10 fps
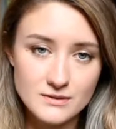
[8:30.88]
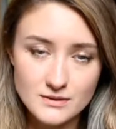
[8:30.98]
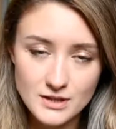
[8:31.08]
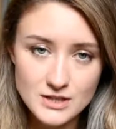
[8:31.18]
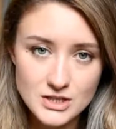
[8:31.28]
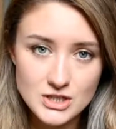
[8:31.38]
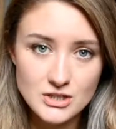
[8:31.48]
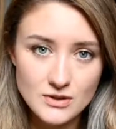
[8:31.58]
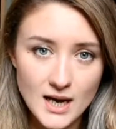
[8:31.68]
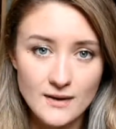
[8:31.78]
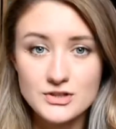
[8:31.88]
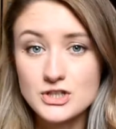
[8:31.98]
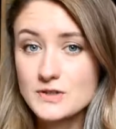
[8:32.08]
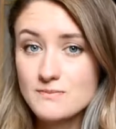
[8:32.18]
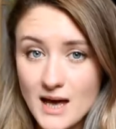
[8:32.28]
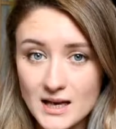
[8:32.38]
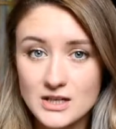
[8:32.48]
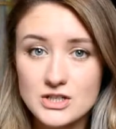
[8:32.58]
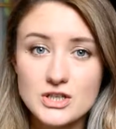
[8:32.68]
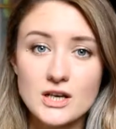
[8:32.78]
condition you have to just
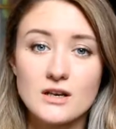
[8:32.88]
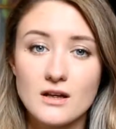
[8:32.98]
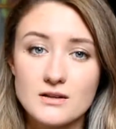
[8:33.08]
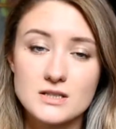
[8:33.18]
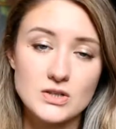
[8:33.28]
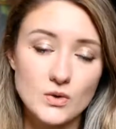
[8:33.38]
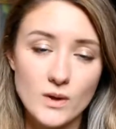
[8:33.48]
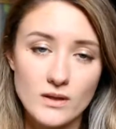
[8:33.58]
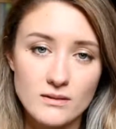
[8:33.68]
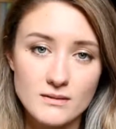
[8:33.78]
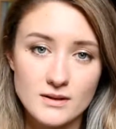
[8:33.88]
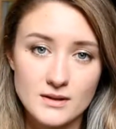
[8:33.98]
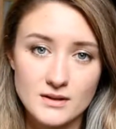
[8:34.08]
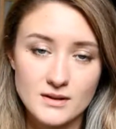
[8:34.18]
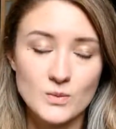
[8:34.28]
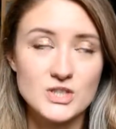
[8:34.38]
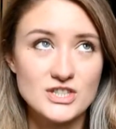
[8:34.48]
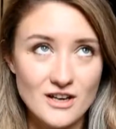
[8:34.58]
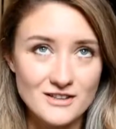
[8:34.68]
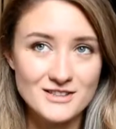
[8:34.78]
manage and learn to deal with, which
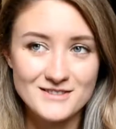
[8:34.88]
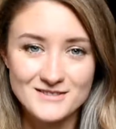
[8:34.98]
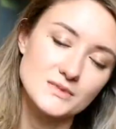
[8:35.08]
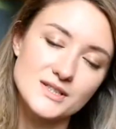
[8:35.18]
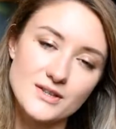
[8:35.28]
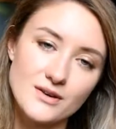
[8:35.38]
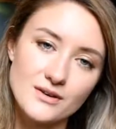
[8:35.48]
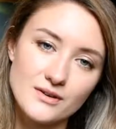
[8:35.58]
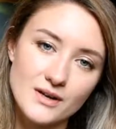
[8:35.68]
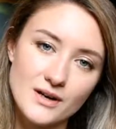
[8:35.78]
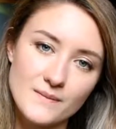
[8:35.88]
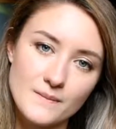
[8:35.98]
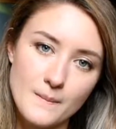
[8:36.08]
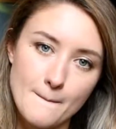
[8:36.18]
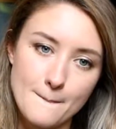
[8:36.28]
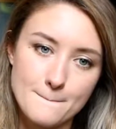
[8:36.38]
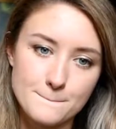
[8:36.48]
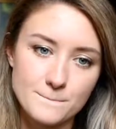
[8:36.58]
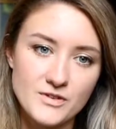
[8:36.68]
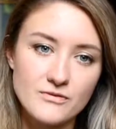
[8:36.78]
sucks. So
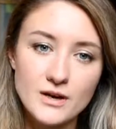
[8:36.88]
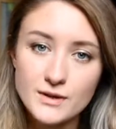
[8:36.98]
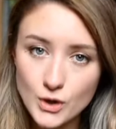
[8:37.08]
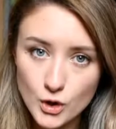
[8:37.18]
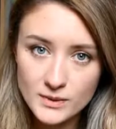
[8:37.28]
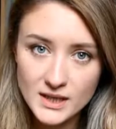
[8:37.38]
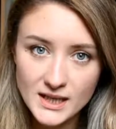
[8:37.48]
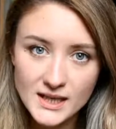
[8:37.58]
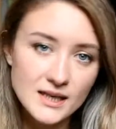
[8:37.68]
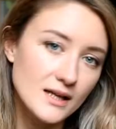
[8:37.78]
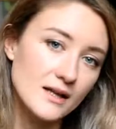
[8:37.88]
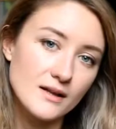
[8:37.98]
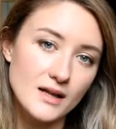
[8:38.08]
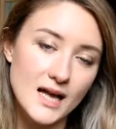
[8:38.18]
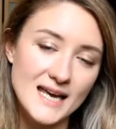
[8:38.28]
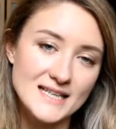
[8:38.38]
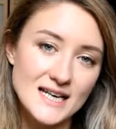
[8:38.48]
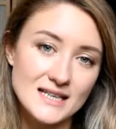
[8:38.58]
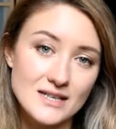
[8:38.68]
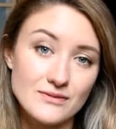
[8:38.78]
very commonly, a
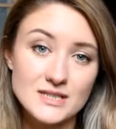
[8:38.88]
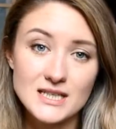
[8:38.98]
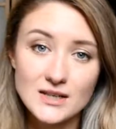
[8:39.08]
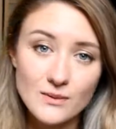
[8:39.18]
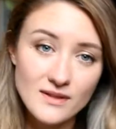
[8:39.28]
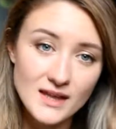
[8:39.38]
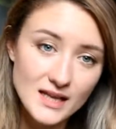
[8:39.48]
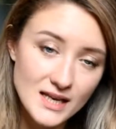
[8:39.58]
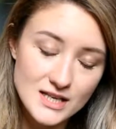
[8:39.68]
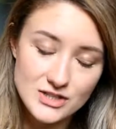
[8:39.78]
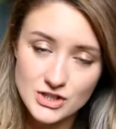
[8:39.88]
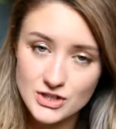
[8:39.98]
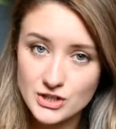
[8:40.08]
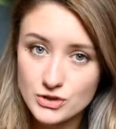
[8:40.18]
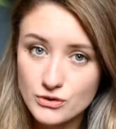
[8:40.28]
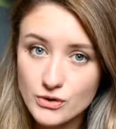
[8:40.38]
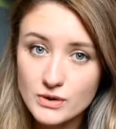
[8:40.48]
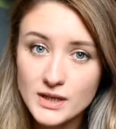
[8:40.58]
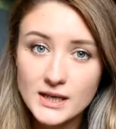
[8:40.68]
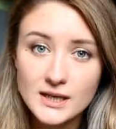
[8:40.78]
technique for dealing with it is just
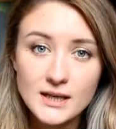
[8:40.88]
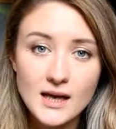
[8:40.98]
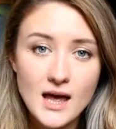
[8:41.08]
controlling